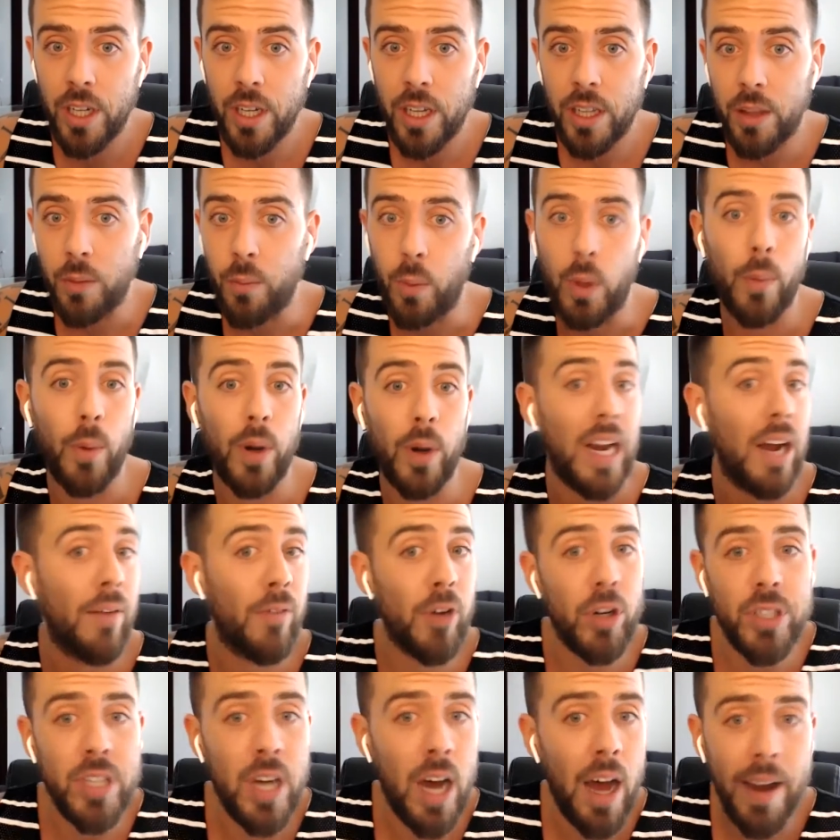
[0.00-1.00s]
we were
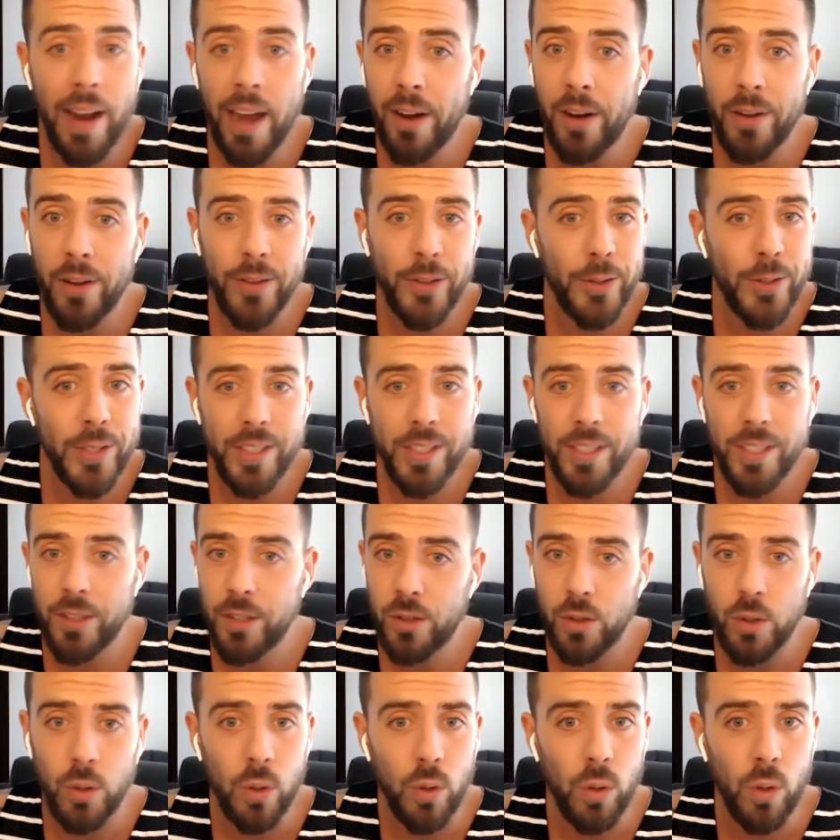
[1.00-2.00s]
never taught how to do this in
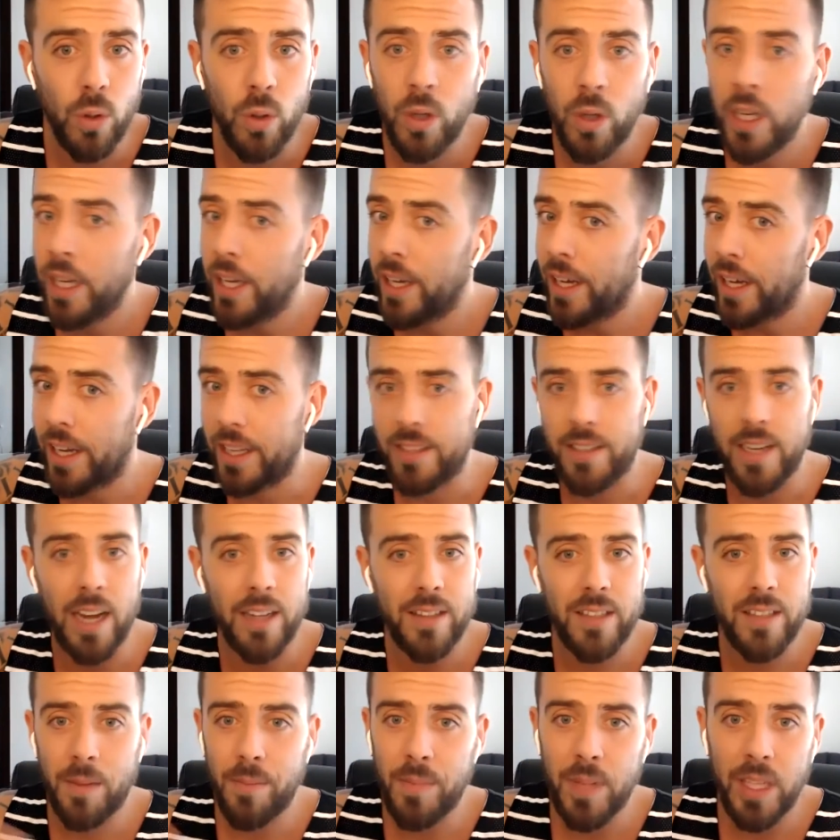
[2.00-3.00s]
school it's not
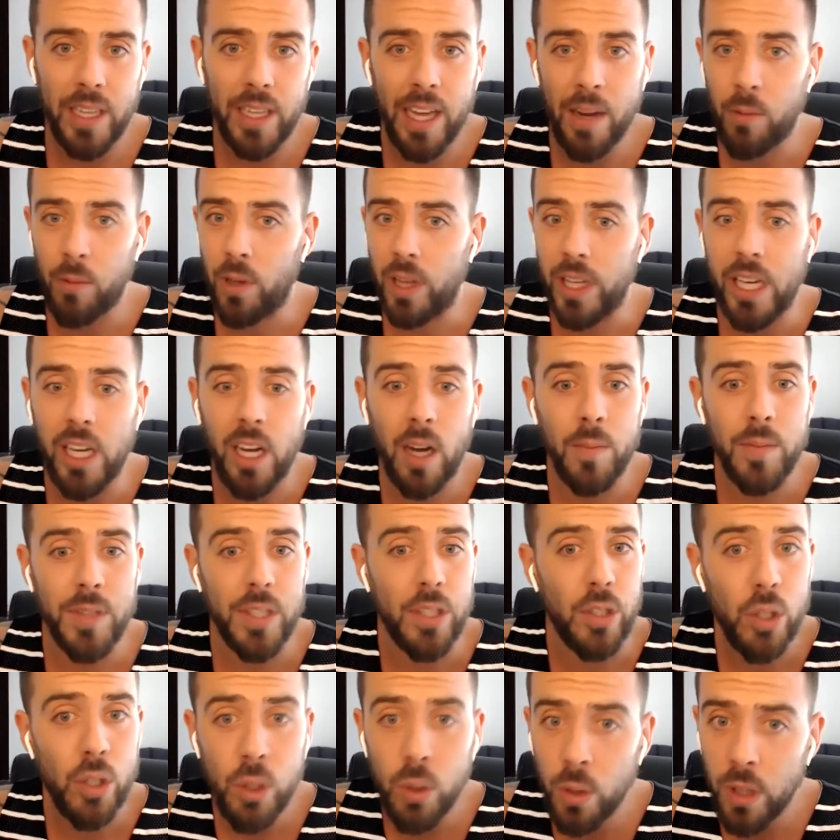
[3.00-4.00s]
something that really comes
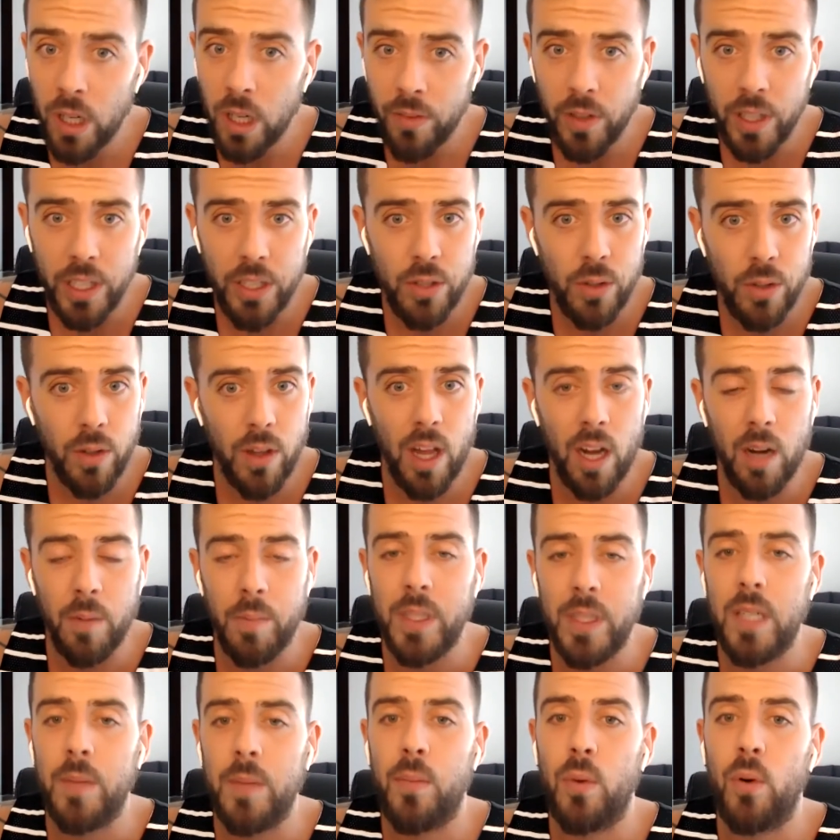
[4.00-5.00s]
intuitively to a lot of
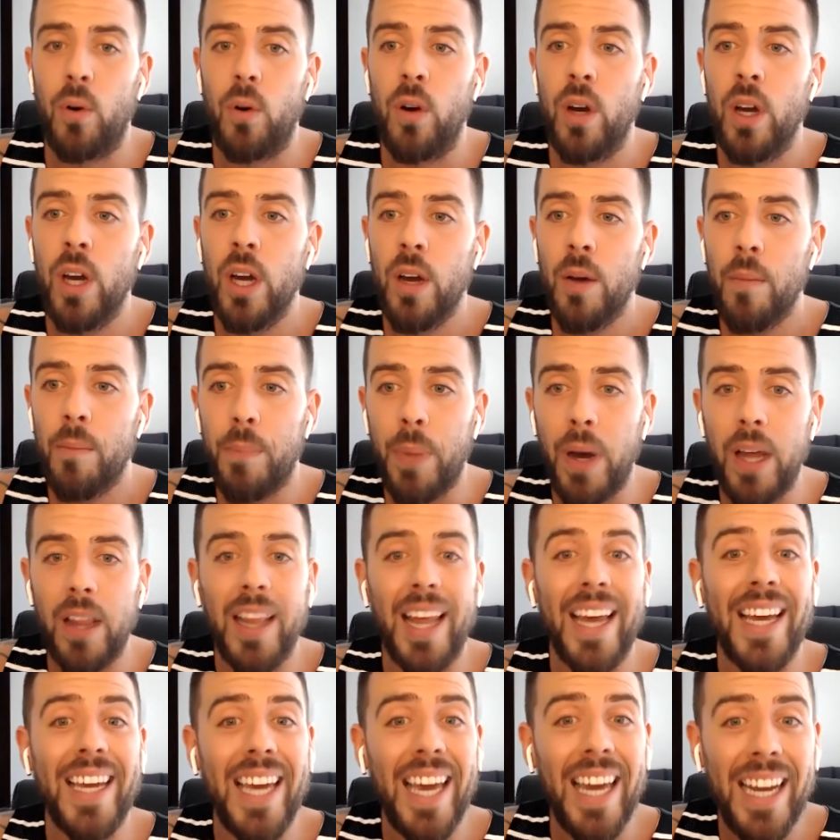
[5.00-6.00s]
people but
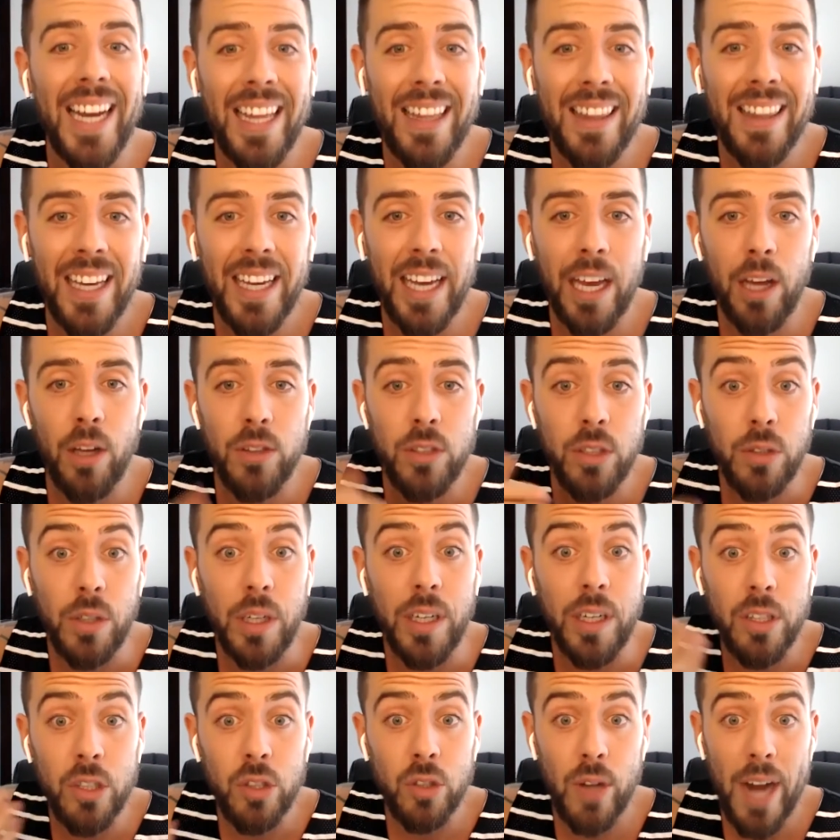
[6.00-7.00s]
like anything else, you
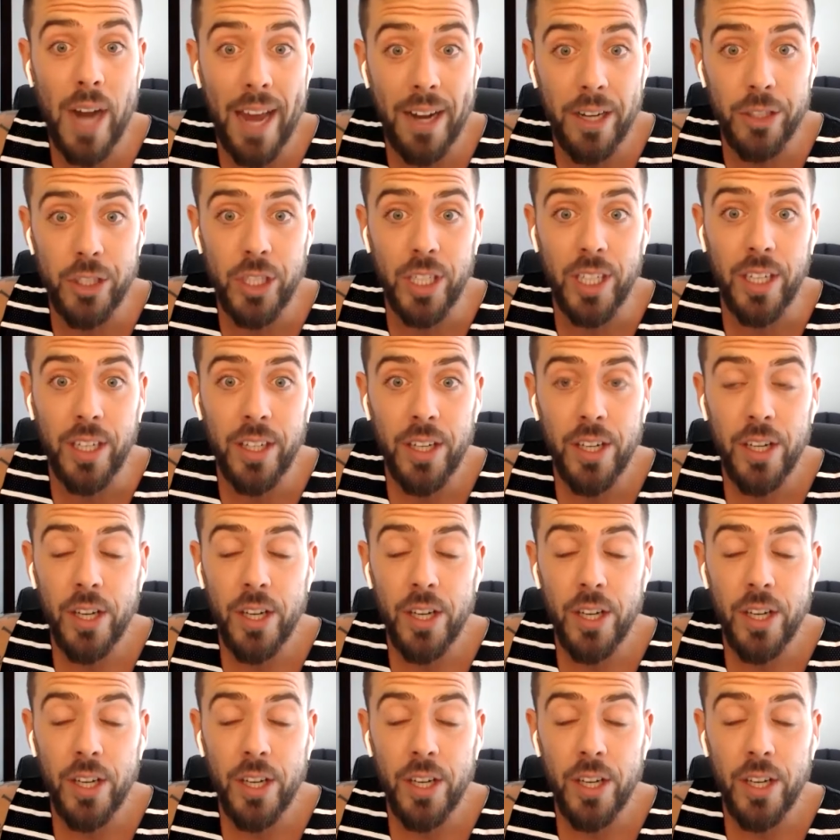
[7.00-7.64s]
need a strategy.